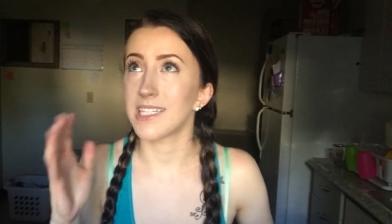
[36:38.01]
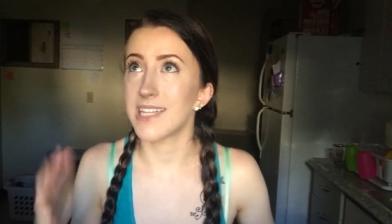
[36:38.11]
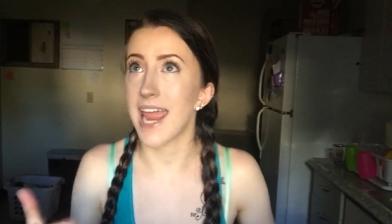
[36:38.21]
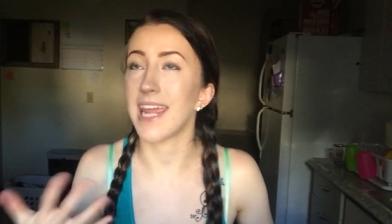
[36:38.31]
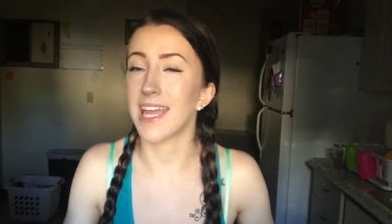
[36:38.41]

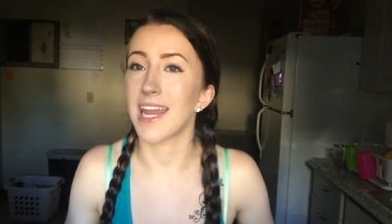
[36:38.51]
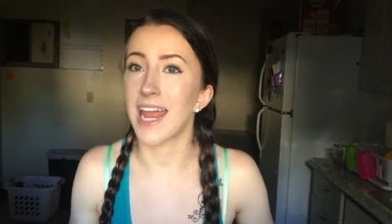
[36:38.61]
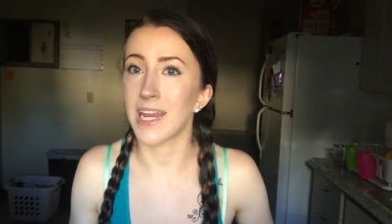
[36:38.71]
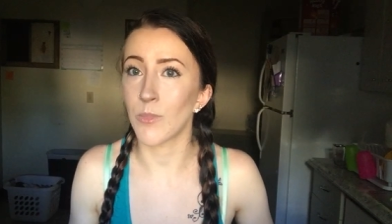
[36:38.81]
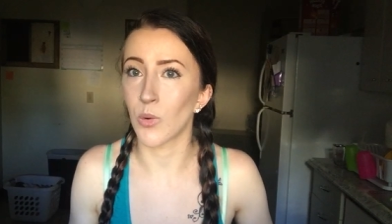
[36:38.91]
take it
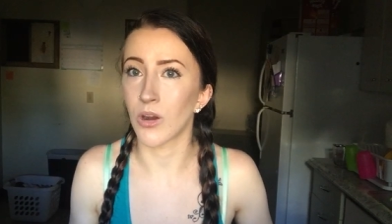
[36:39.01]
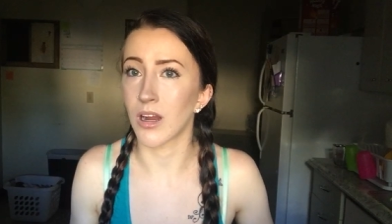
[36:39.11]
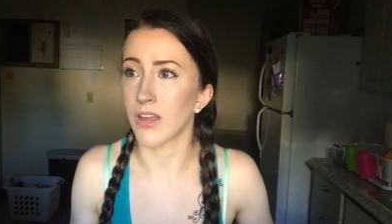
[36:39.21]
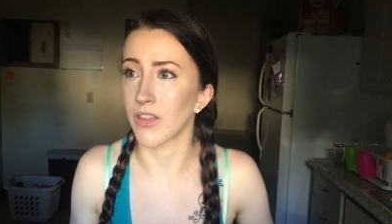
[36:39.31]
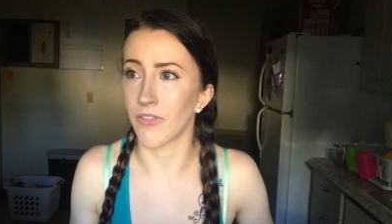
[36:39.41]

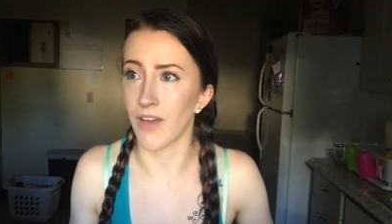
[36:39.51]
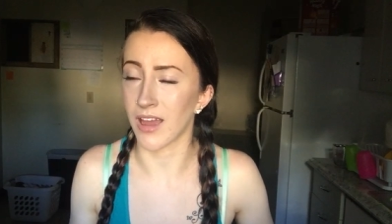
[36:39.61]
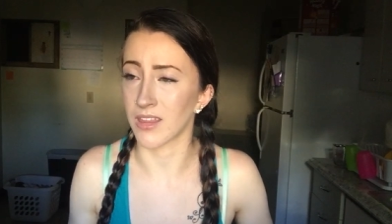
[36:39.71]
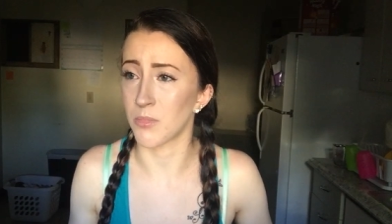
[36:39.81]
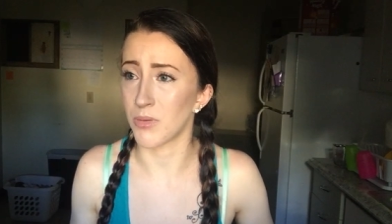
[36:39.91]
anymore, the
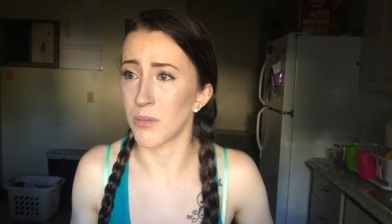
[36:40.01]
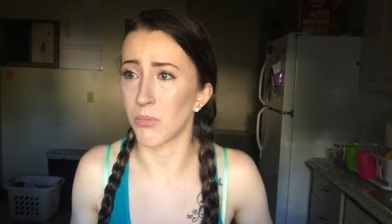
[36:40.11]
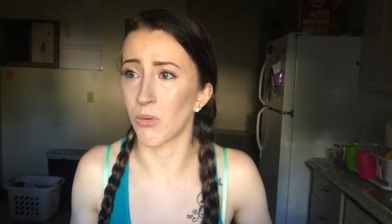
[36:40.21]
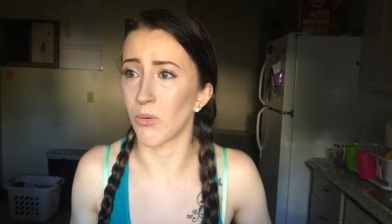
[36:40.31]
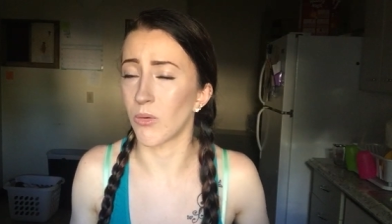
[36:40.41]
fact that
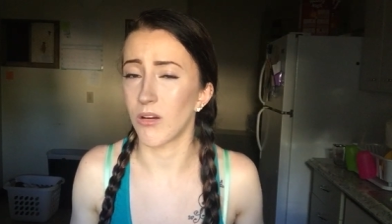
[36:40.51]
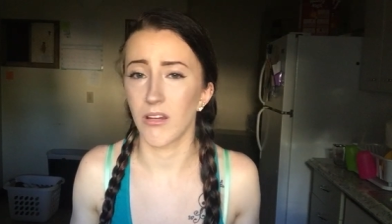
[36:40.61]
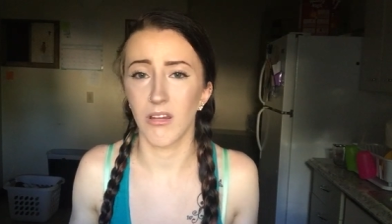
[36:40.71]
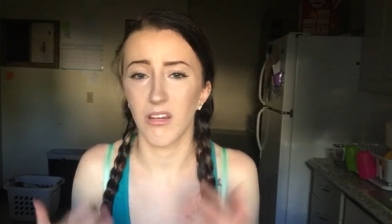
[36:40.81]
people